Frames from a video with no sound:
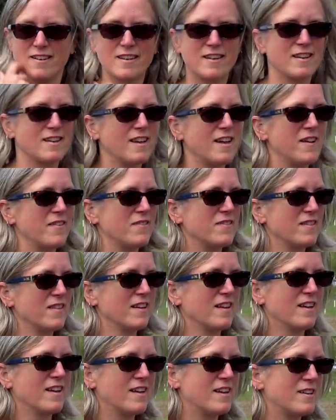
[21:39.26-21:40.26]
Okay.
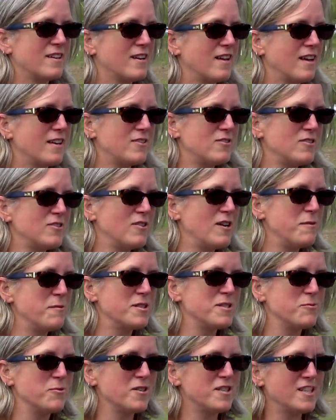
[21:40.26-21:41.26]
I don't know how much
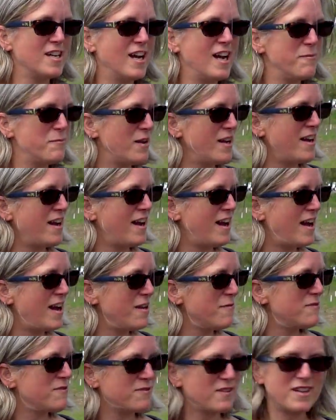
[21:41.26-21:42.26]
more time I have.
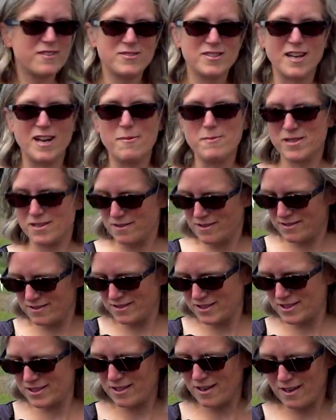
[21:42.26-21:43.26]
If I have time to
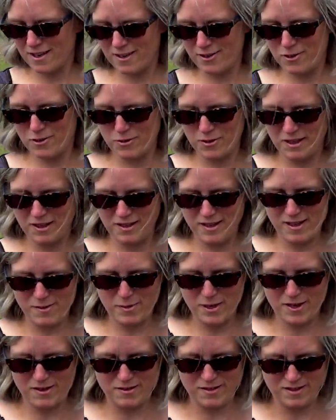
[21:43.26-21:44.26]
talk quickly
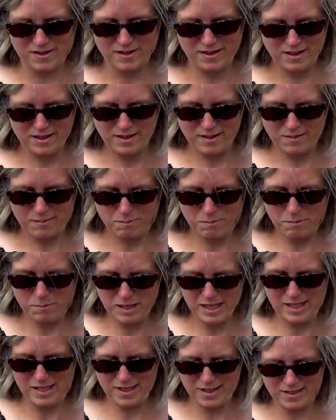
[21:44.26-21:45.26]
about
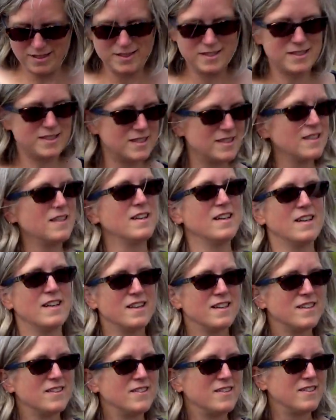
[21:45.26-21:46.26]
beans.
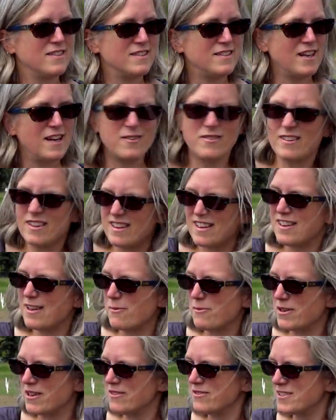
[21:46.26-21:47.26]
Yeah, I think I'm
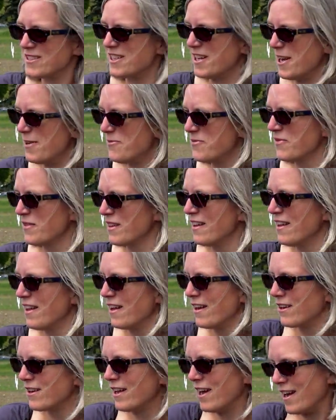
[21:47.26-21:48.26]
good for time.
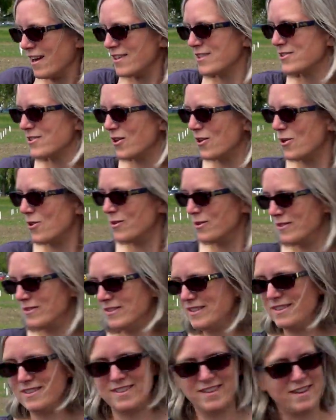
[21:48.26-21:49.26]
Okay, so
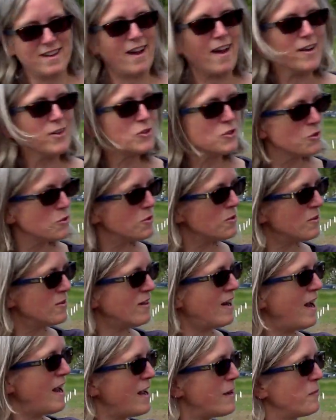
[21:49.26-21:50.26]
I
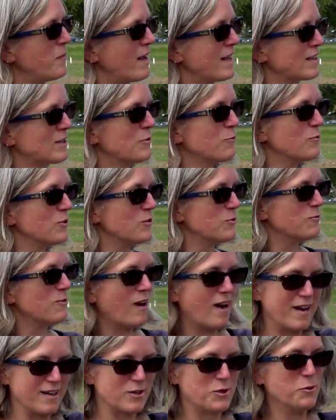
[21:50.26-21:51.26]
am like the root
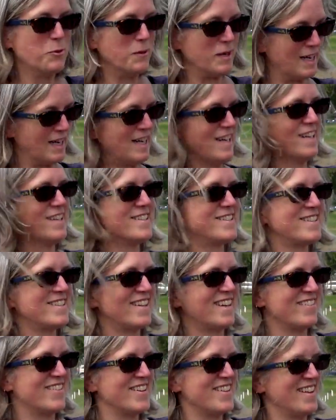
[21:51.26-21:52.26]
rot queen, is
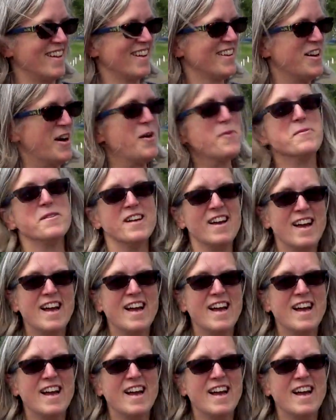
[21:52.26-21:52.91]
what they call me.